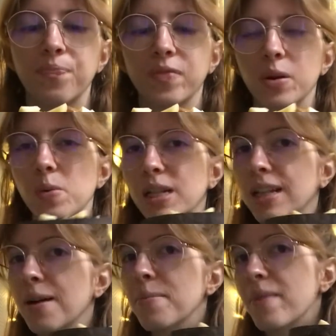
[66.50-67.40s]

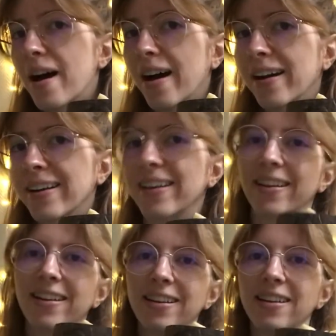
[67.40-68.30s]
welcome back
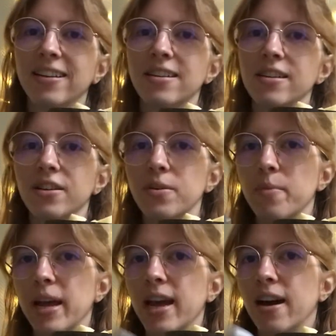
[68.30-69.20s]
you
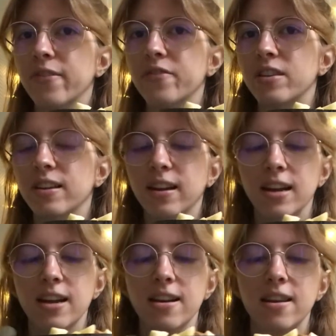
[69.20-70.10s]
may have
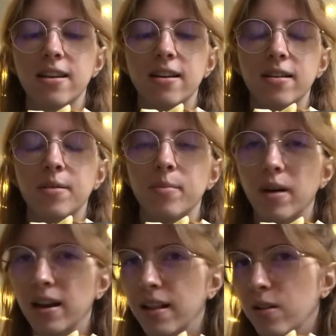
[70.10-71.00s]
seen my
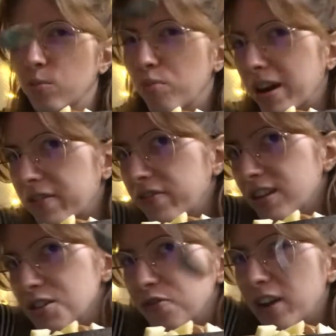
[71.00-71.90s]
little
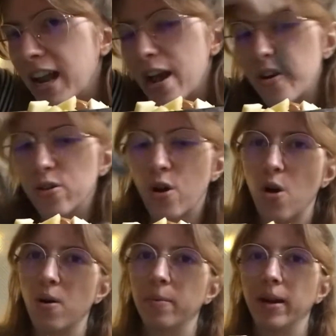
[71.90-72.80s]
breakfast video how
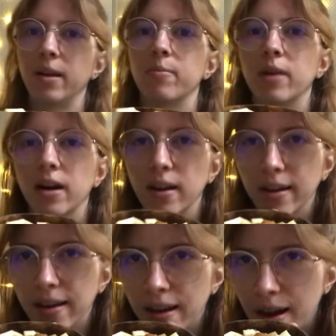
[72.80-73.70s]
I make my
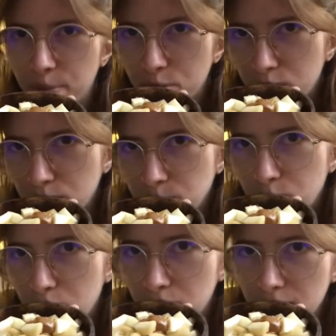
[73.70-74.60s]
apple
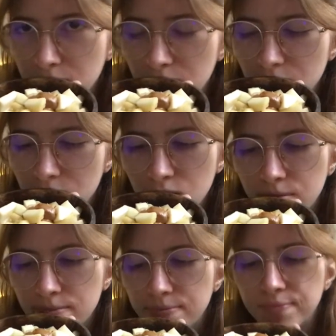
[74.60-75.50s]
porridge
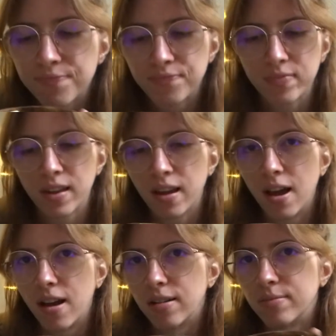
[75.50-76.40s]

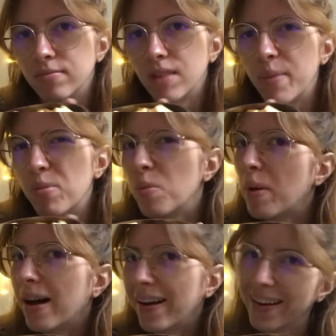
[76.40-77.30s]
um, apple
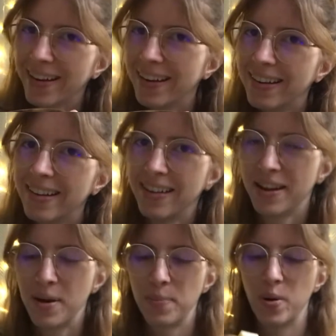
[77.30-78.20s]
pie
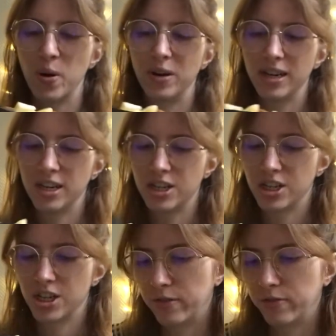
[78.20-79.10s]

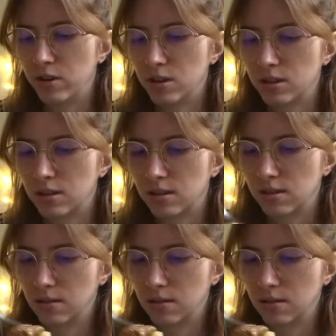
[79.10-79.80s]
porridge first